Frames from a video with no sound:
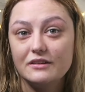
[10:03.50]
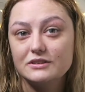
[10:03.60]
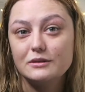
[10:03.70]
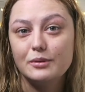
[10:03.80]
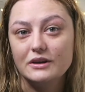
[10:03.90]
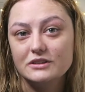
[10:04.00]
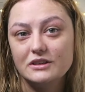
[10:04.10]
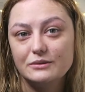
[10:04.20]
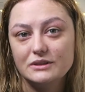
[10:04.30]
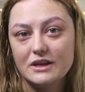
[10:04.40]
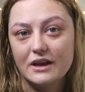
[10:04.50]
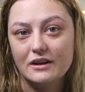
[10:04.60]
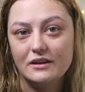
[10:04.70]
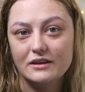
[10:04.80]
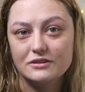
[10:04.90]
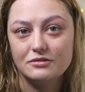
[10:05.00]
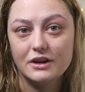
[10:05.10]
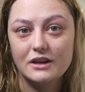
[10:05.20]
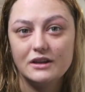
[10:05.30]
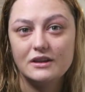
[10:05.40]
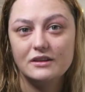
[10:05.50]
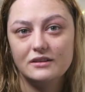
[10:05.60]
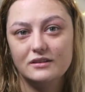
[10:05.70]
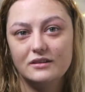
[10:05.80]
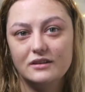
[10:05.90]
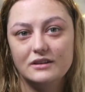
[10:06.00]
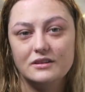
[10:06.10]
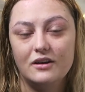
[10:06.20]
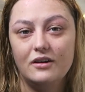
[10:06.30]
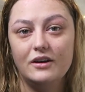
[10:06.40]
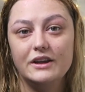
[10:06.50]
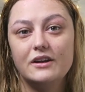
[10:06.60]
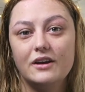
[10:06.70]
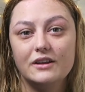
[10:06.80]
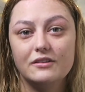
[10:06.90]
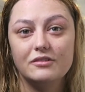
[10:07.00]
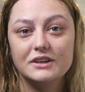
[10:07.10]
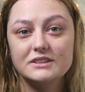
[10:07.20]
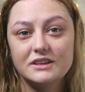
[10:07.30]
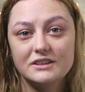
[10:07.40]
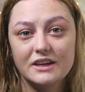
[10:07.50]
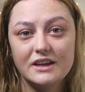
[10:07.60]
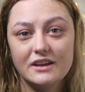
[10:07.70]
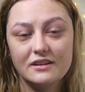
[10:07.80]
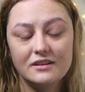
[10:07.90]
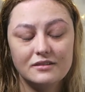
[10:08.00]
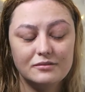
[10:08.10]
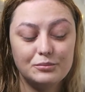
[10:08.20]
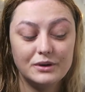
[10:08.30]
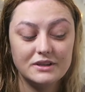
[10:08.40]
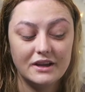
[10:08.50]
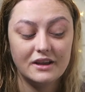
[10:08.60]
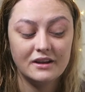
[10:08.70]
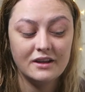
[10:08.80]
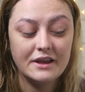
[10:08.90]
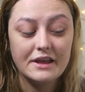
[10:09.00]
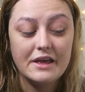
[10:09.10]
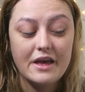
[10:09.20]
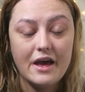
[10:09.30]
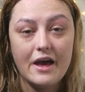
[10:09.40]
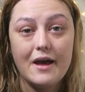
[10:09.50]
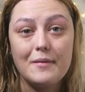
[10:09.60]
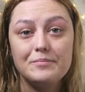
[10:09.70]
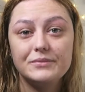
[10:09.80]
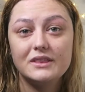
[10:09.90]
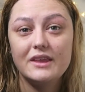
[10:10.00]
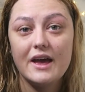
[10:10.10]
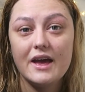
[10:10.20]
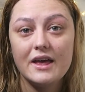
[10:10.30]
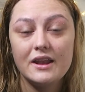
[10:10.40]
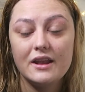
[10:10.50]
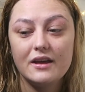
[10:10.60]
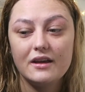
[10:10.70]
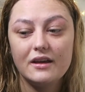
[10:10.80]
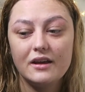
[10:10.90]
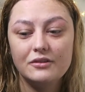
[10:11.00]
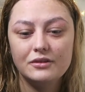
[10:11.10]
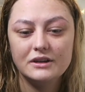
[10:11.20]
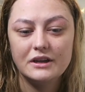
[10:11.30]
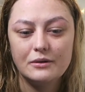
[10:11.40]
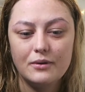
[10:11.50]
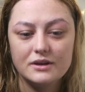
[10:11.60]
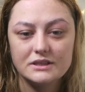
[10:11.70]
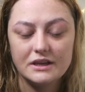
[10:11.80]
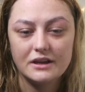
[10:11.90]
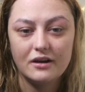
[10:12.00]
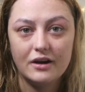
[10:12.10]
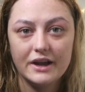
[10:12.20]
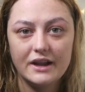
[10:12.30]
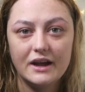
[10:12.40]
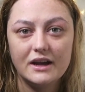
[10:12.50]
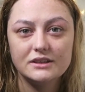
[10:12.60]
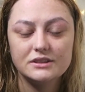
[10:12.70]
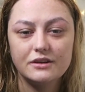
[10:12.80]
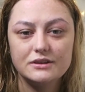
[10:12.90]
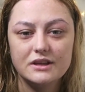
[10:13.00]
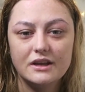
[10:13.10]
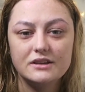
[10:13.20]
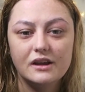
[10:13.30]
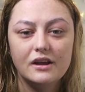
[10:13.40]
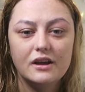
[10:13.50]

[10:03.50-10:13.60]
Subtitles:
gives you depression. It was saying like it's a high kind of risk you're taking by taking it. And then another thing was like, I had asked her, I said,